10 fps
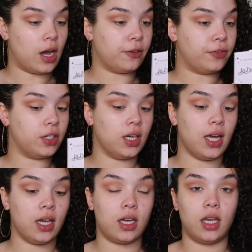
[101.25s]
I feel
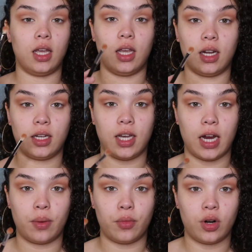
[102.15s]
like in
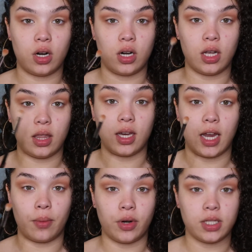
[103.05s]
the
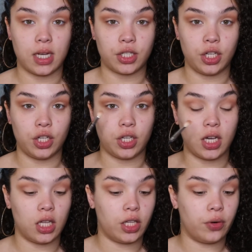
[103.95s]
camera it's actually
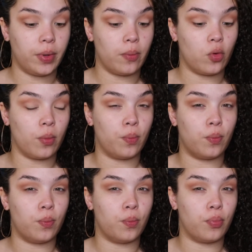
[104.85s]
looking a little bit more
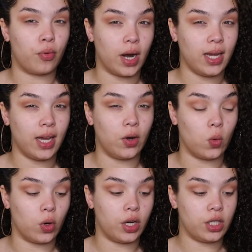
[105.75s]
bright and
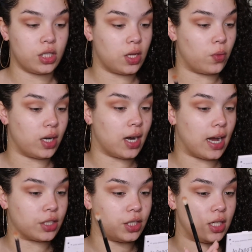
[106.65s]
orange than what it
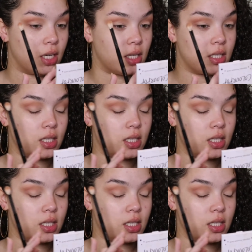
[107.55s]
actually is.